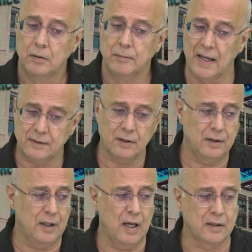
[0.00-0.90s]
But
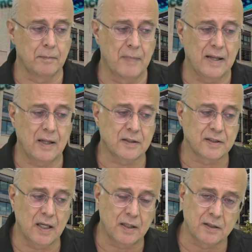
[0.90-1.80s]
at
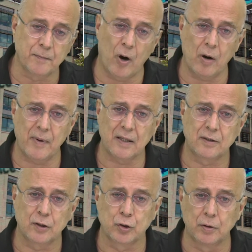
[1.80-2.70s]
this
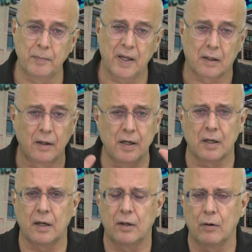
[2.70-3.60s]
moment, it should be
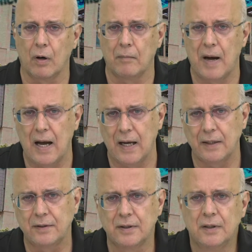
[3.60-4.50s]
clear in your
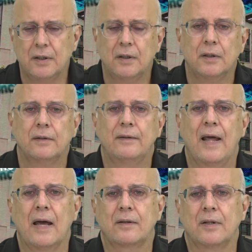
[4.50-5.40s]
mind
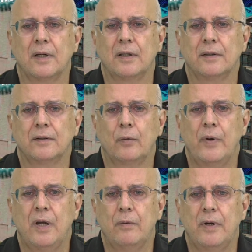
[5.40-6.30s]
that
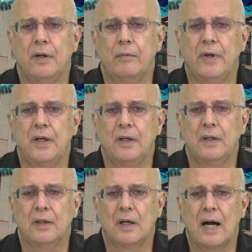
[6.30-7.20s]
we
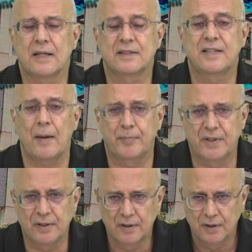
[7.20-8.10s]

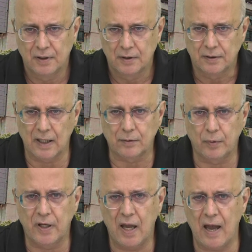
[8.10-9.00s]
accept that
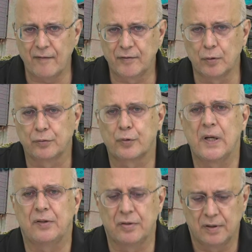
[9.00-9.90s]
we have to
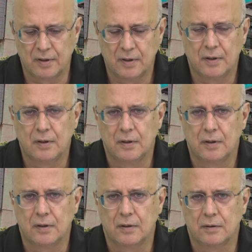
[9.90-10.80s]
treat
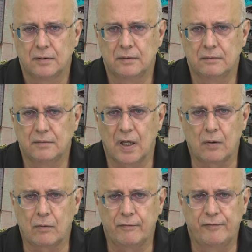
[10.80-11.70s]
the
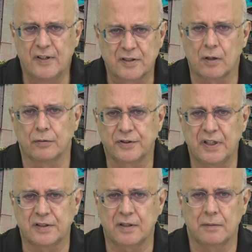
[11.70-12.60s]
physical
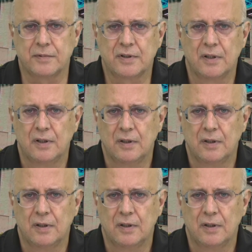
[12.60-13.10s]
systems